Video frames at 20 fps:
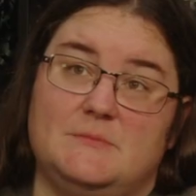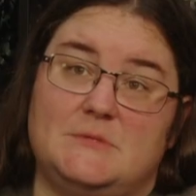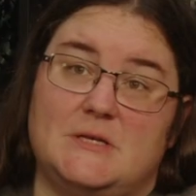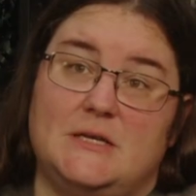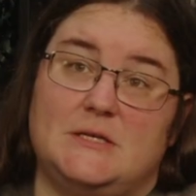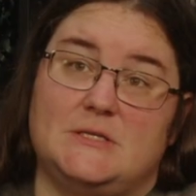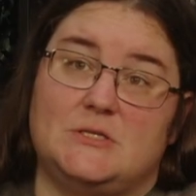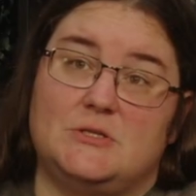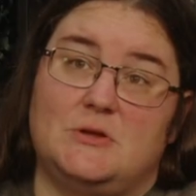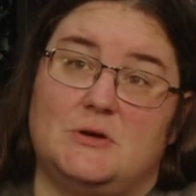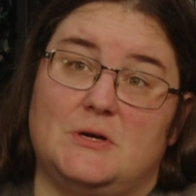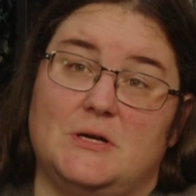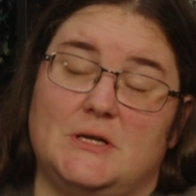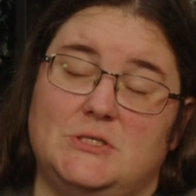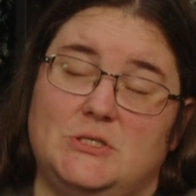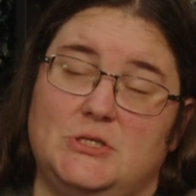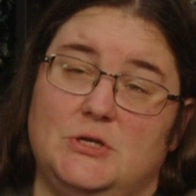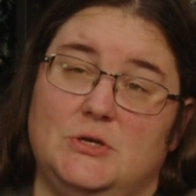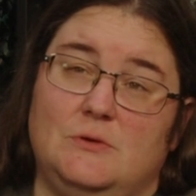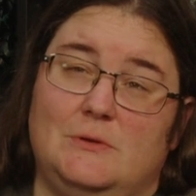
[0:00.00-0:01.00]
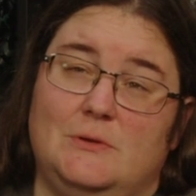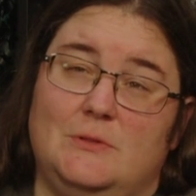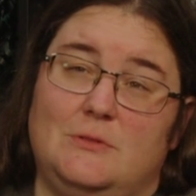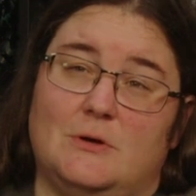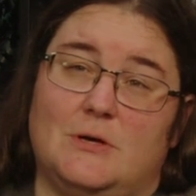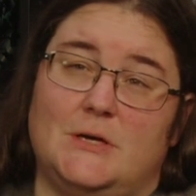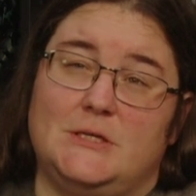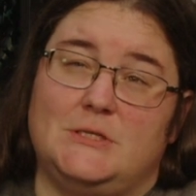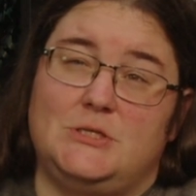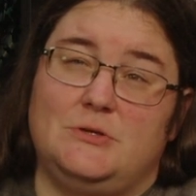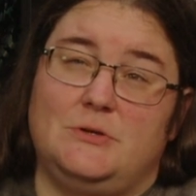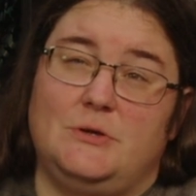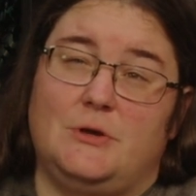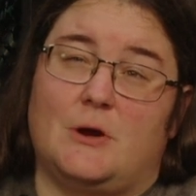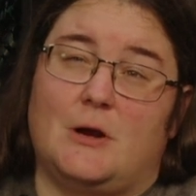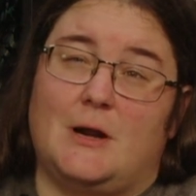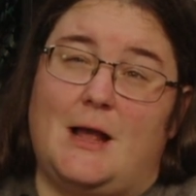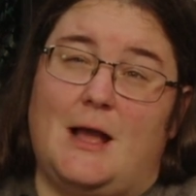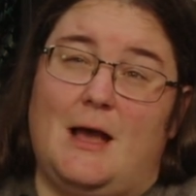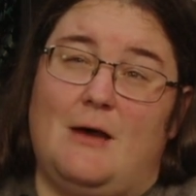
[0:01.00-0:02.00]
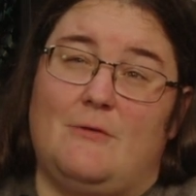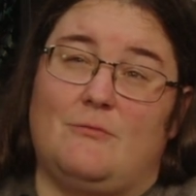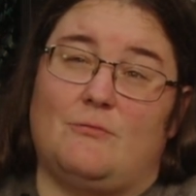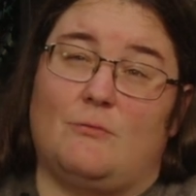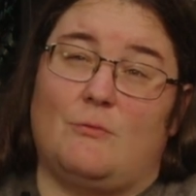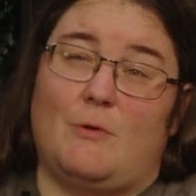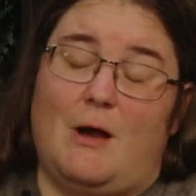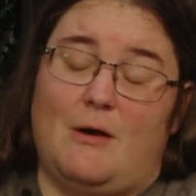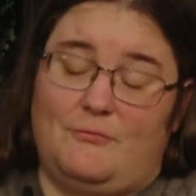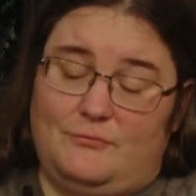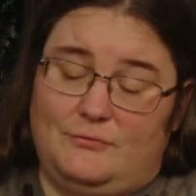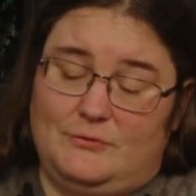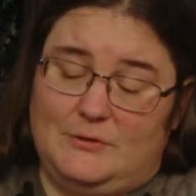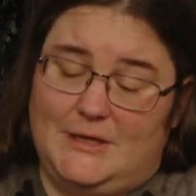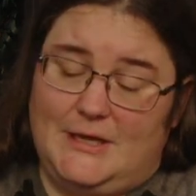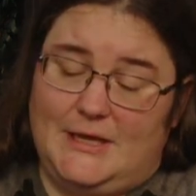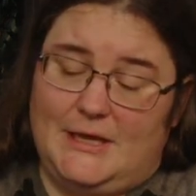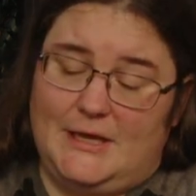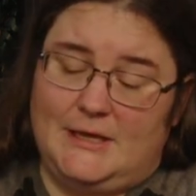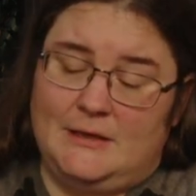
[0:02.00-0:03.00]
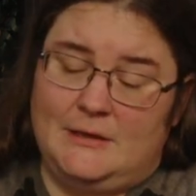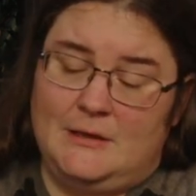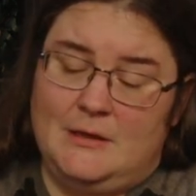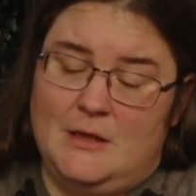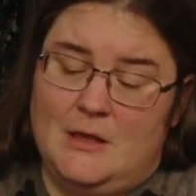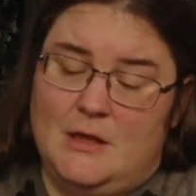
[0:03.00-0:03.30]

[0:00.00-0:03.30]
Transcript: 8 is 32. In 32, you're going to have roughly